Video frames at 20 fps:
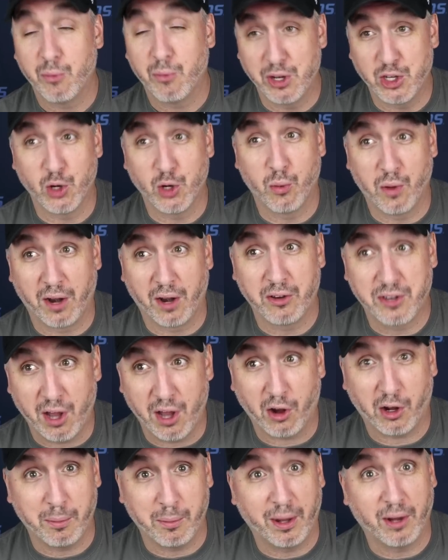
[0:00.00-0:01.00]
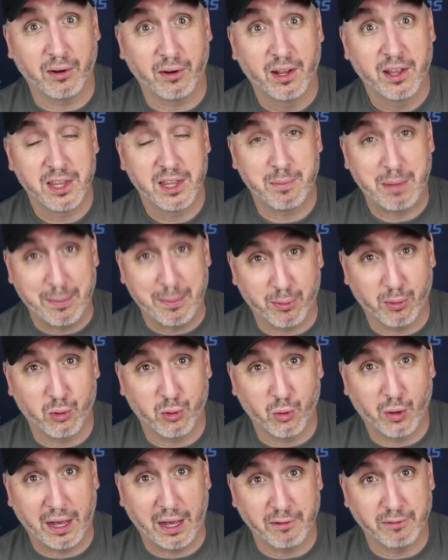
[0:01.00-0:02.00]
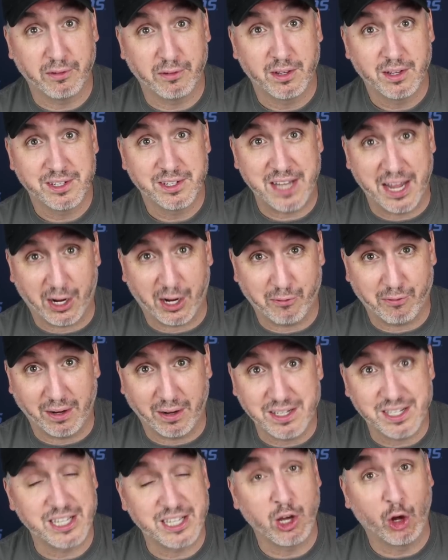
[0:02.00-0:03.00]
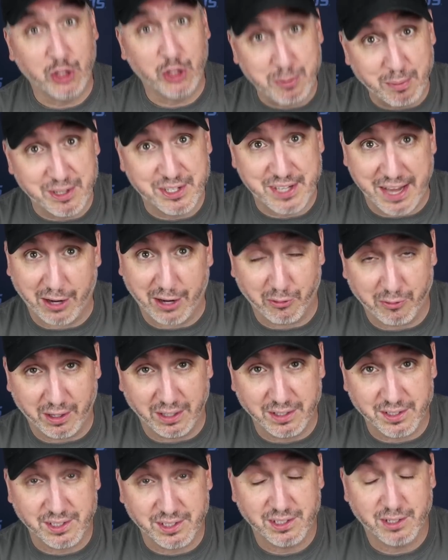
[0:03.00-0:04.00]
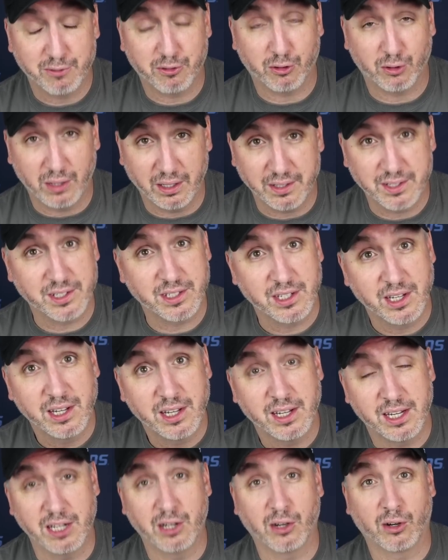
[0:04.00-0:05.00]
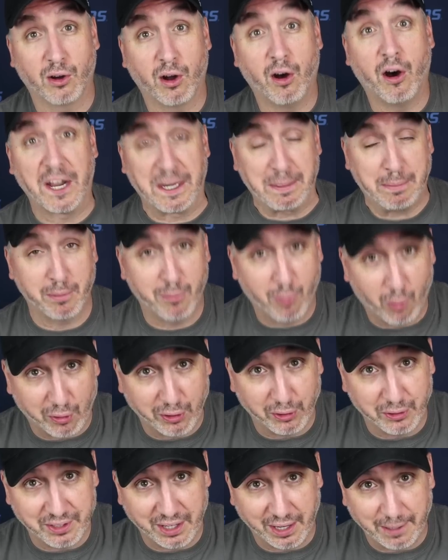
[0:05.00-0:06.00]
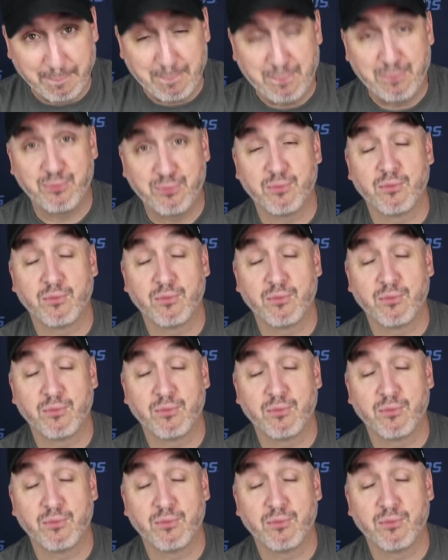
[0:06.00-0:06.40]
We do want to talk about the people who have sacrificed, the ultimate sacrifice for us here on a Memorial Day.